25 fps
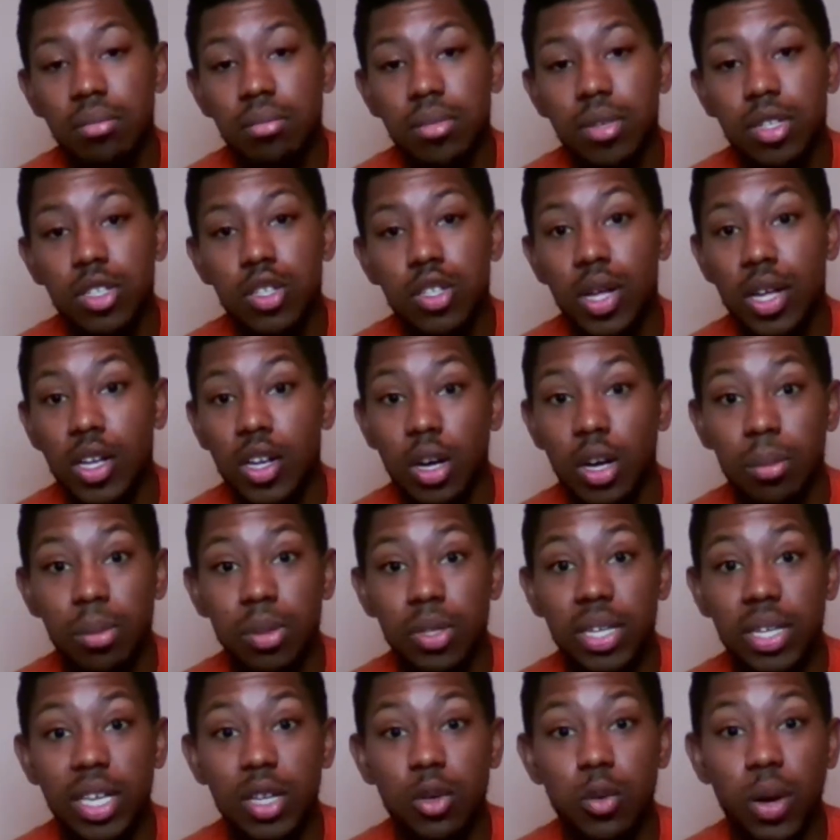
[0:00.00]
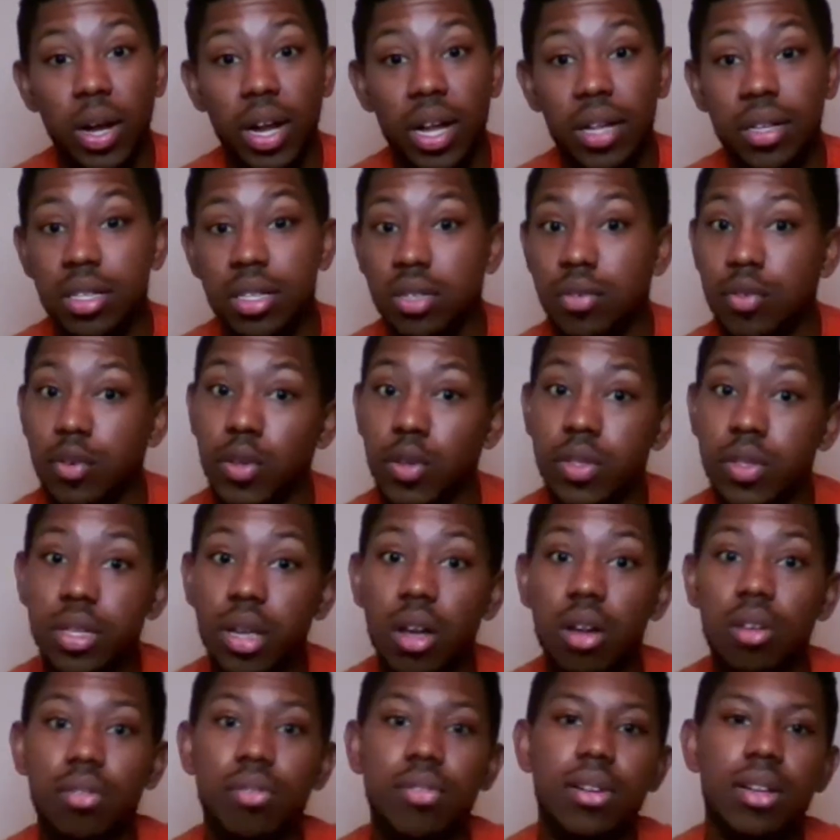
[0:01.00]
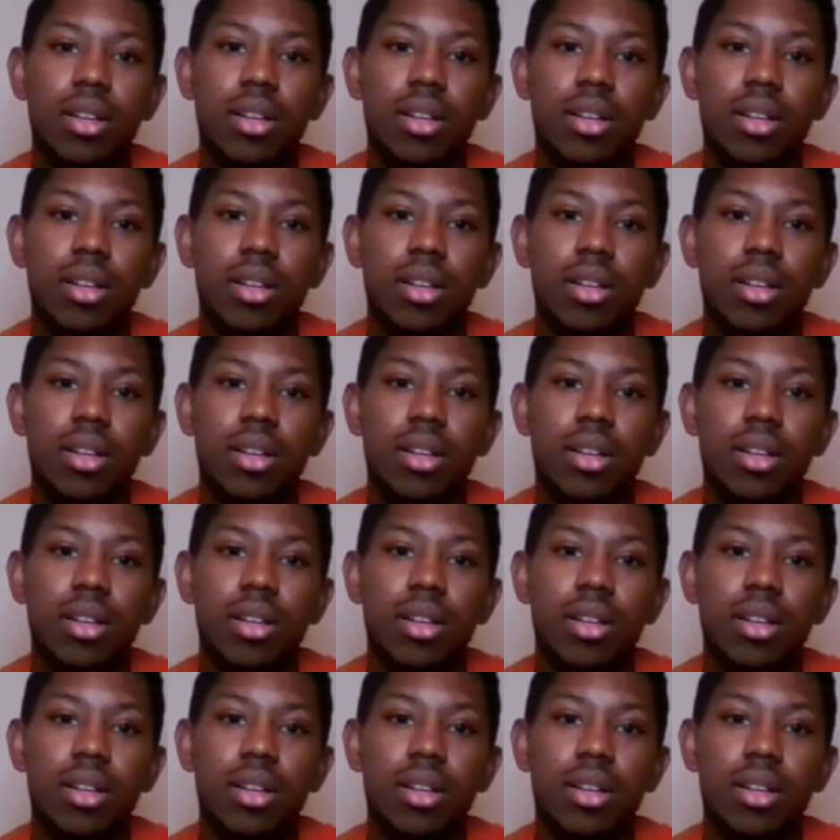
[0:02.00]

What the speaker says: so that you're able to get great ideas for yourself.